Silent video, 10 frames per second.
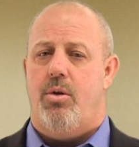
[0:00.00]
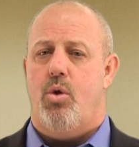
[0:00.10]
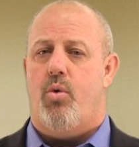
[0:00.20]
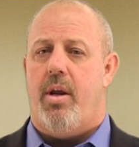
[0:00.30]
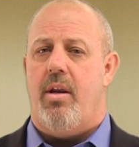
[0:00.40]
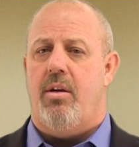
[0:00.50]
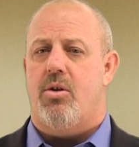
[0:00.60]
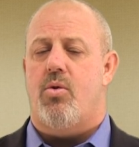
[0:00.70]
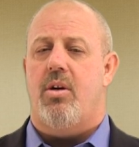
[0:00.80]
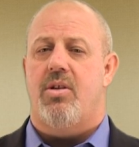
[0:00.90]
Two great
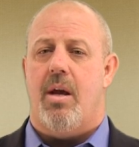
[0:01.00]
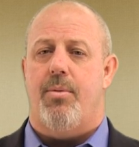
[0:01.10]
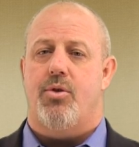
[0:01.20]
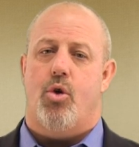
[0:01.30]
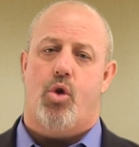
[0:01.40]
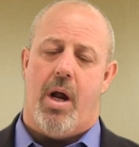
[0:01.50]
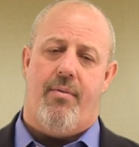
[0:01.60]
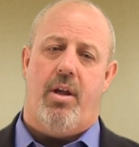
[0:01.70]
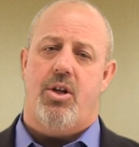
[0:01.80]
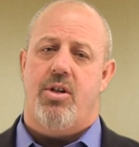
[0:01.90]
industry examples are
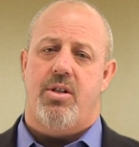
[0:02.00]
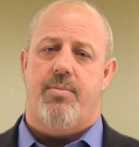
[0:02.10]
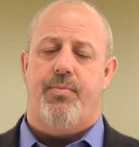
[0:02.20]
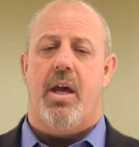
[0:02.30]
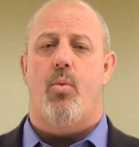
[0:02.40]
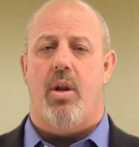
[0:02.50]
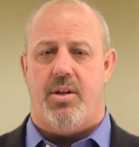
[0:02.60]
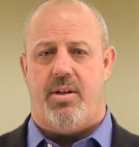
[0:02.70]
travel agents and real